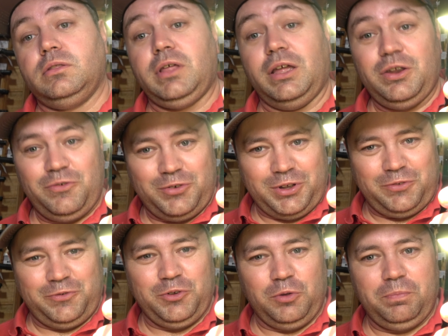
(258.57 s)
Then you've got
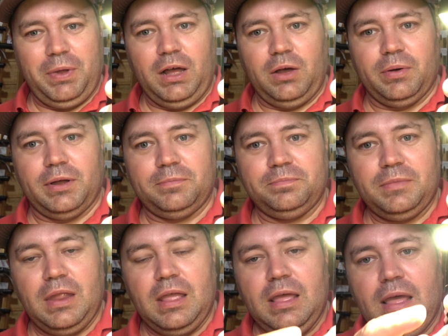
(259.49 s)
full power.
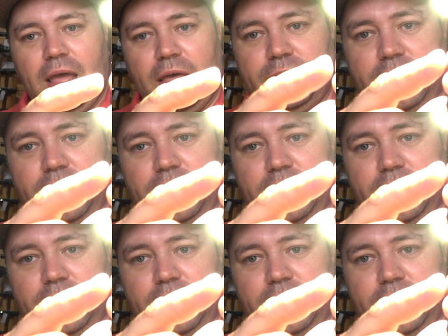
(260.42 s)
And